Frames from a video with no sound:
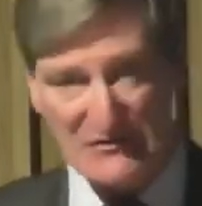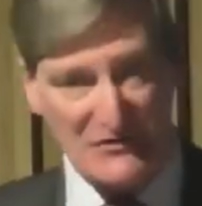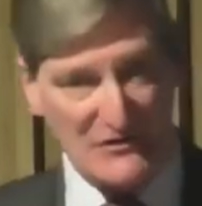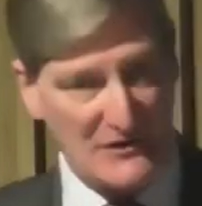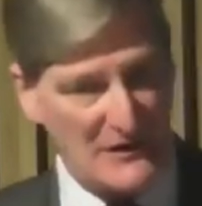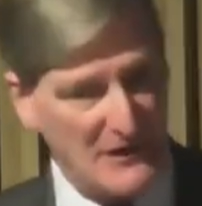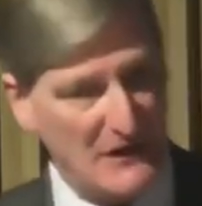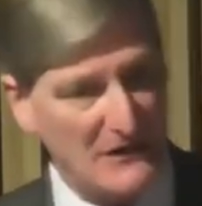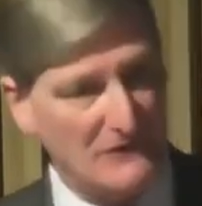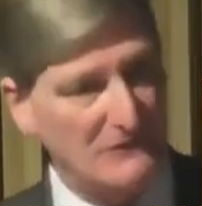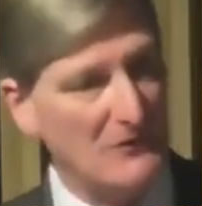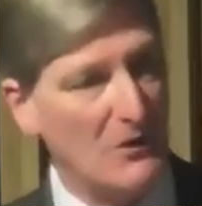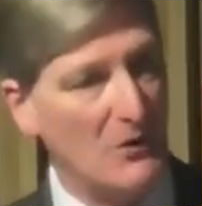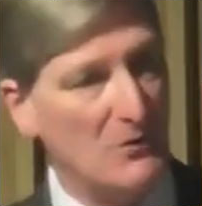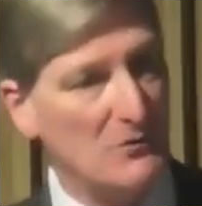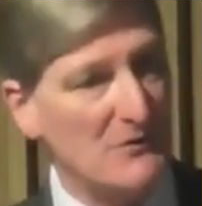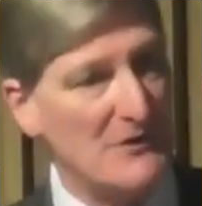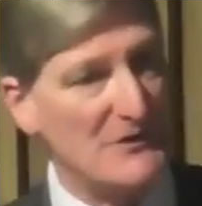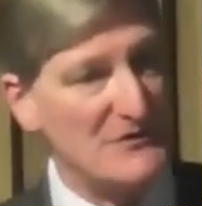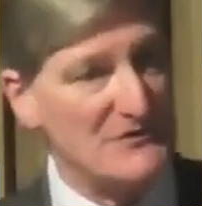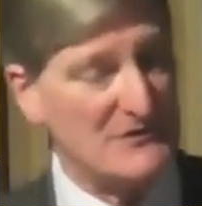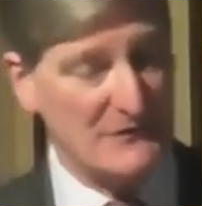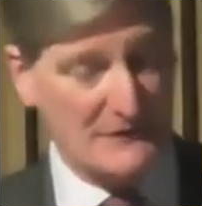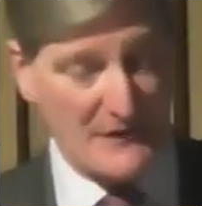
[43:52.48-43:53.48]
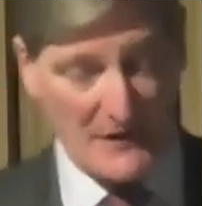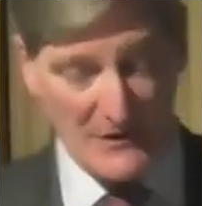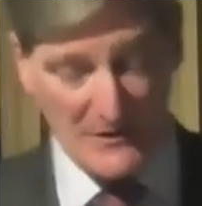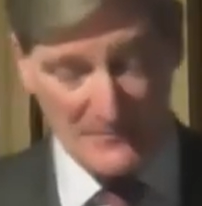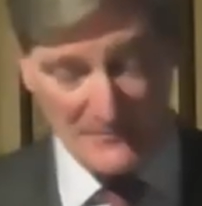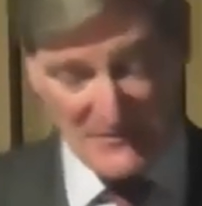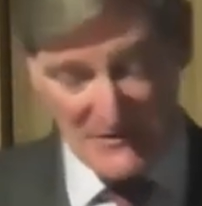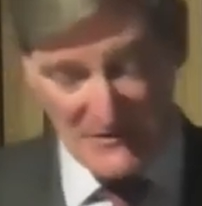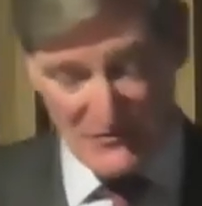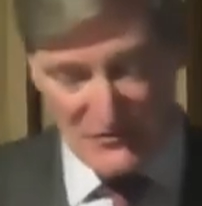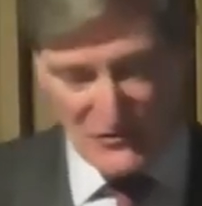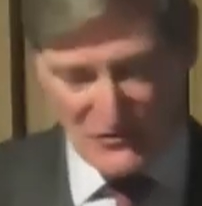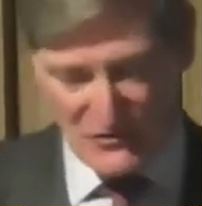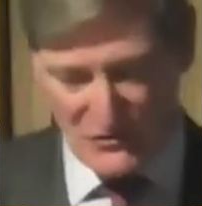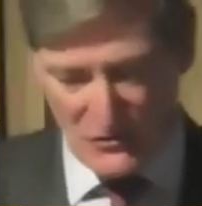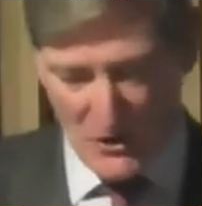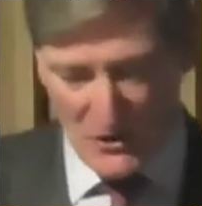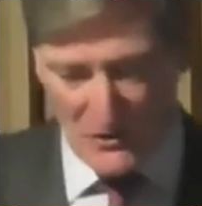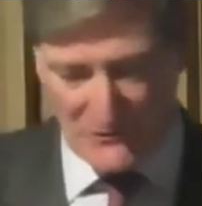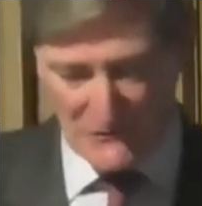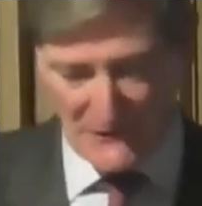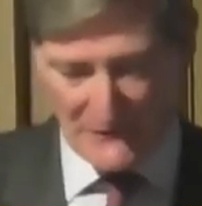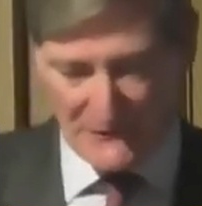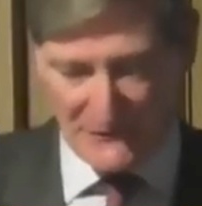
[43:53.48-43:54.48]
her role has developed in
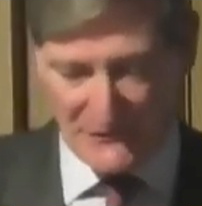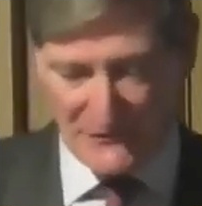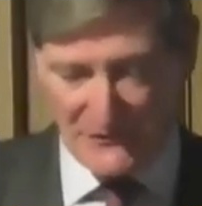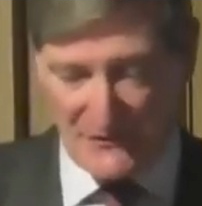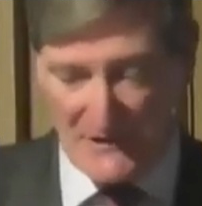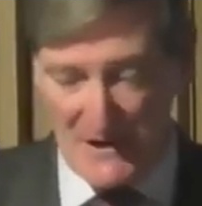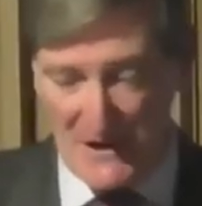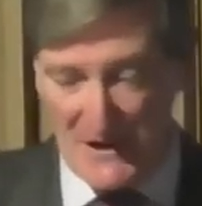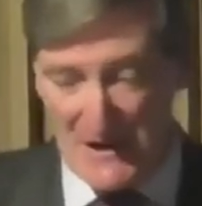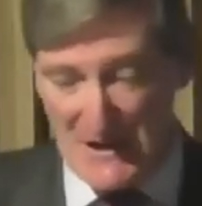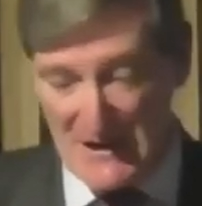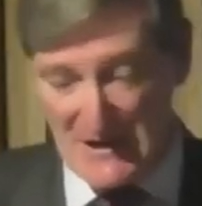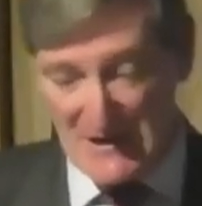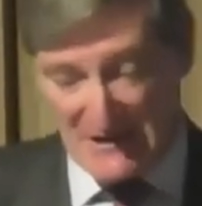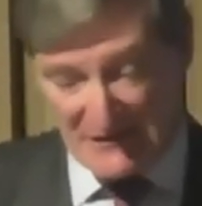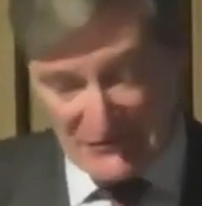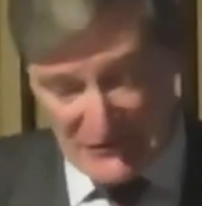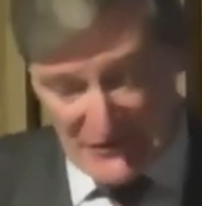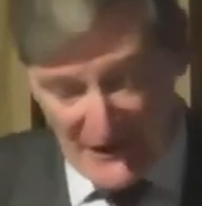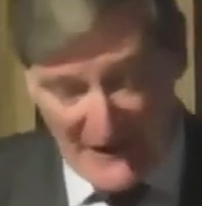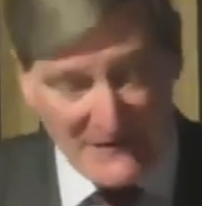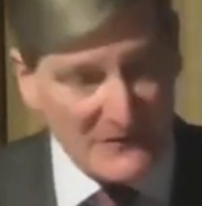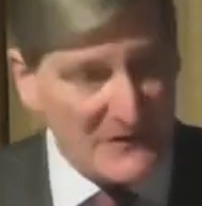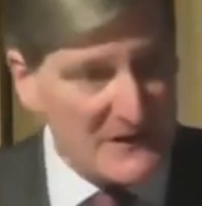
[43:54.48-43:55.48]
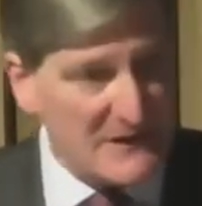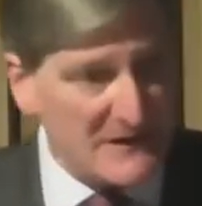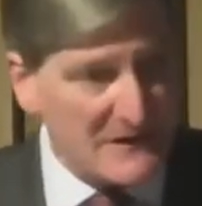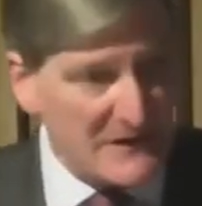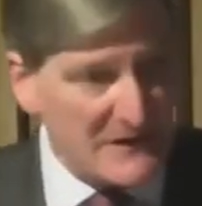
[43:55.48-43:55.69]
Scotland, attending